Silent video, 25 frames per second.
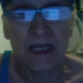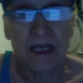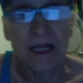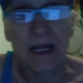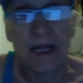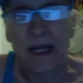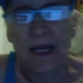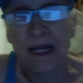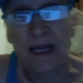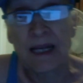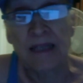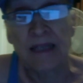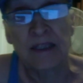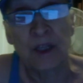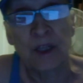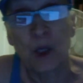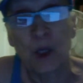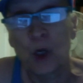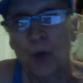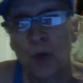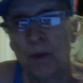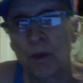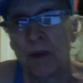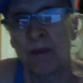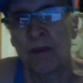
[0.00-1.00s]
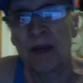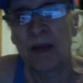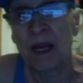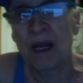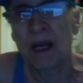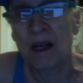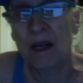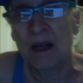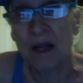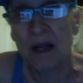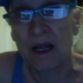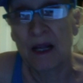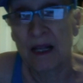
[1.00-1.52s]
He's a human
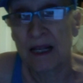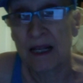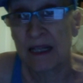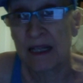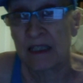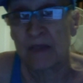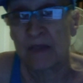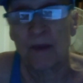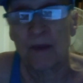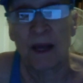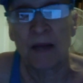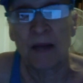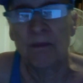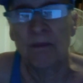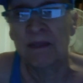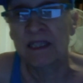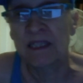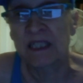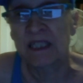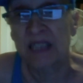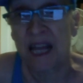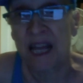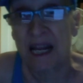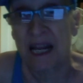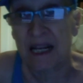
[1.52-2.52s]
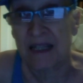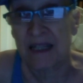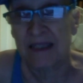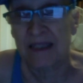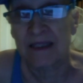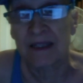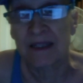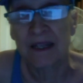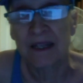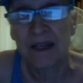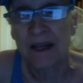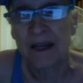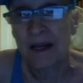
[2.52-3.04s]
being. He's made
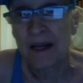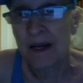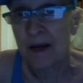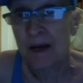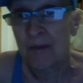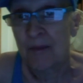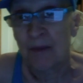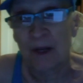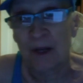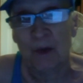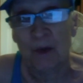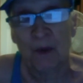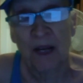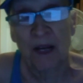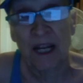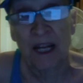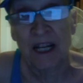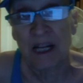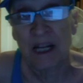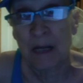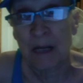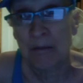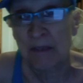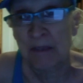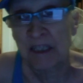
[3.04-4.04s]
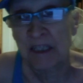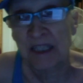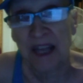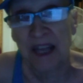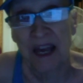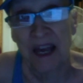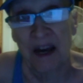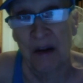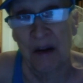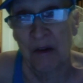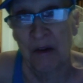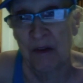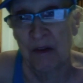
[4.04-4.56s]
mistakes. But when it comes to
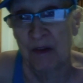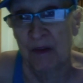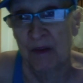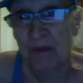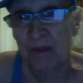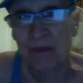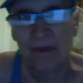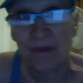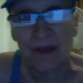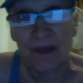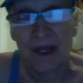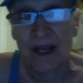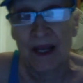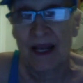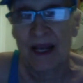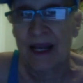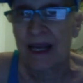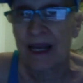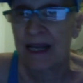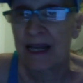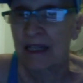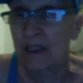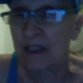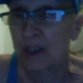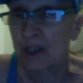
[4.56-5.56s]
health, he has